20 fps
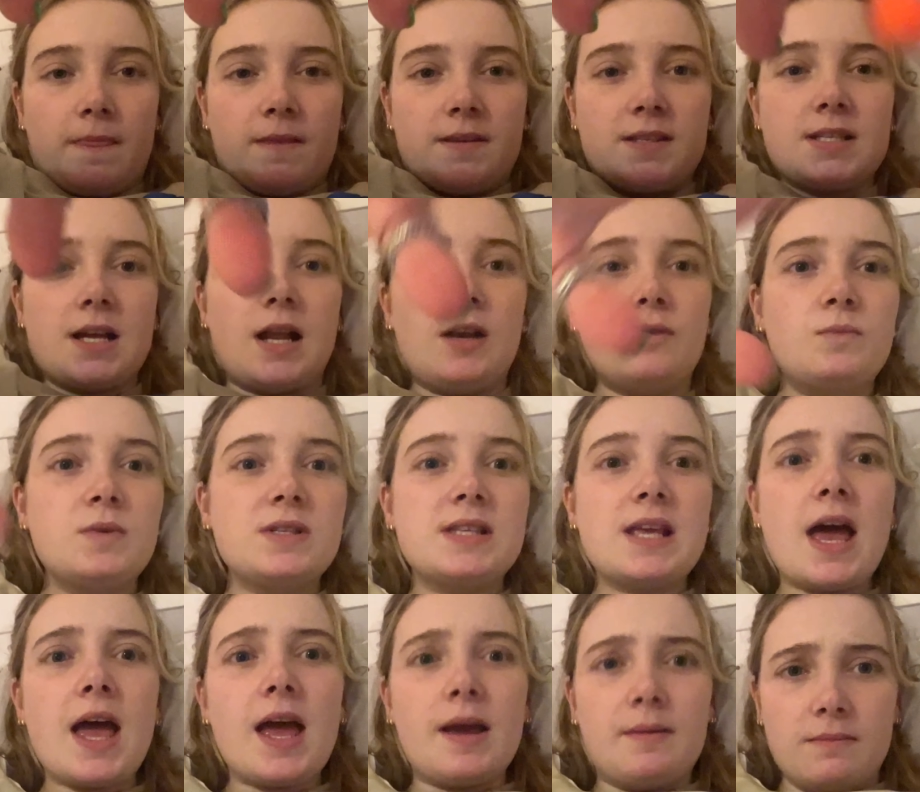The salon was
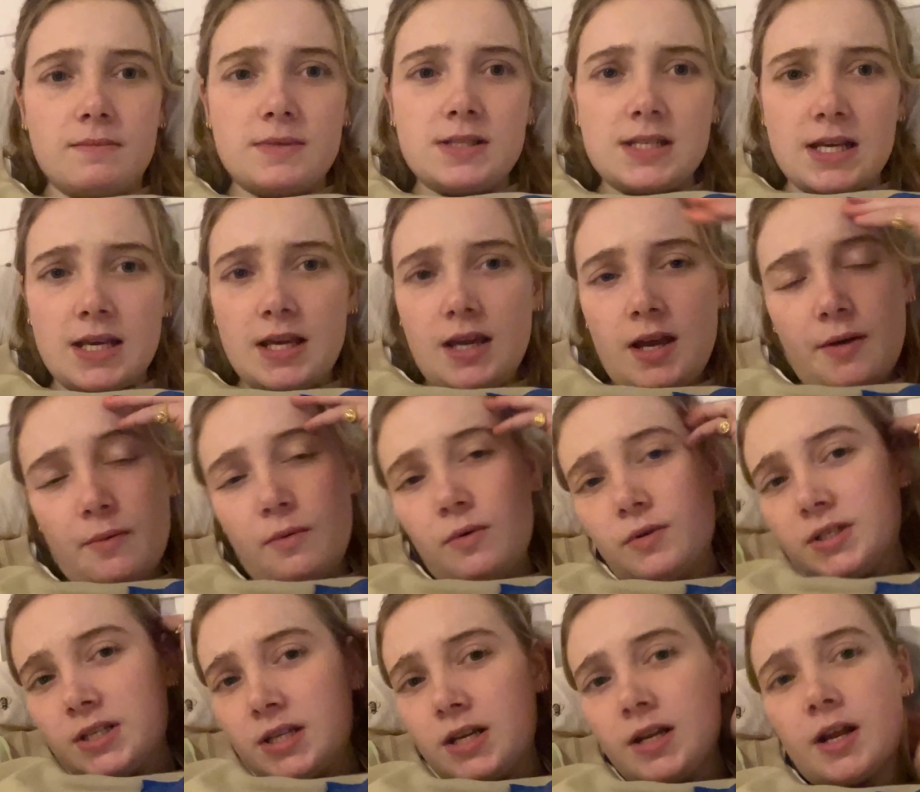empty. I
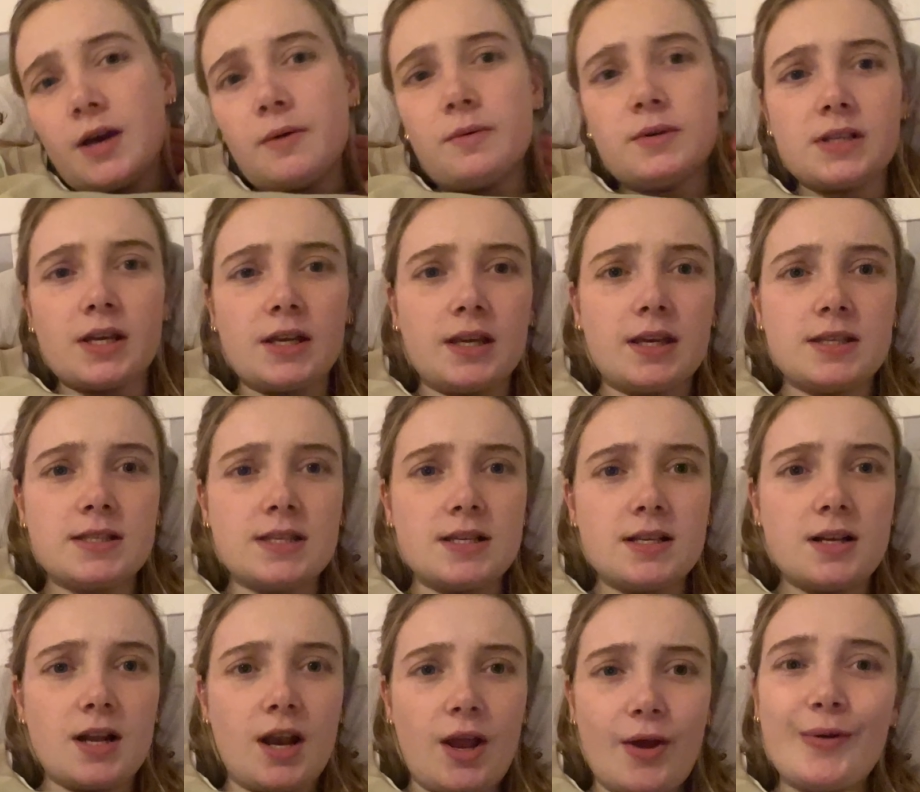walked in and I was like, is this
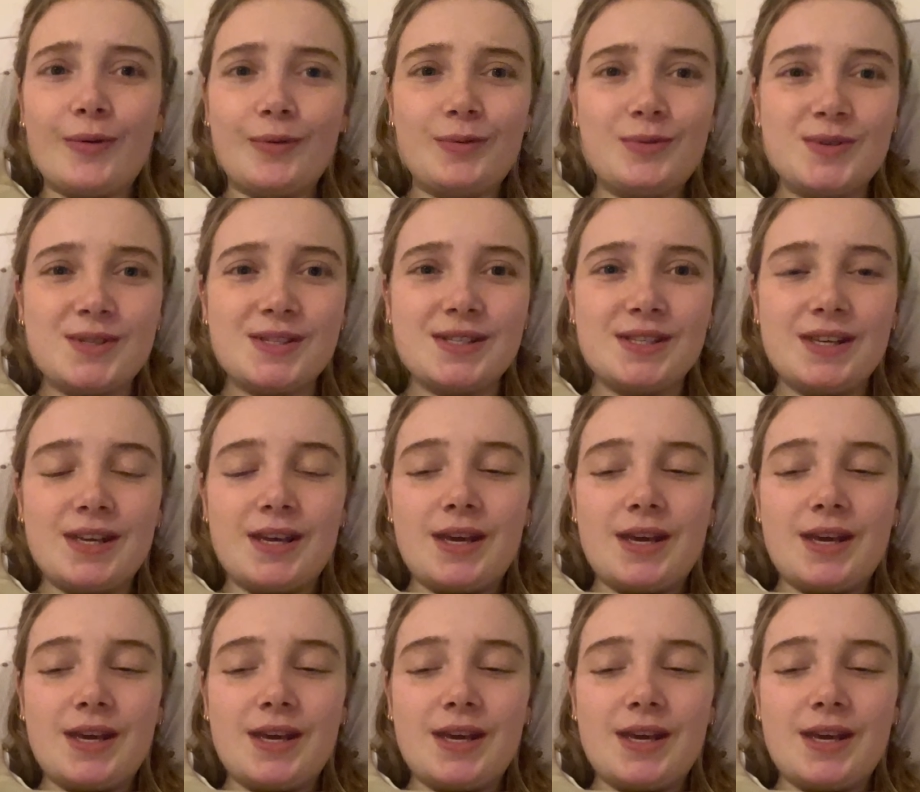closed?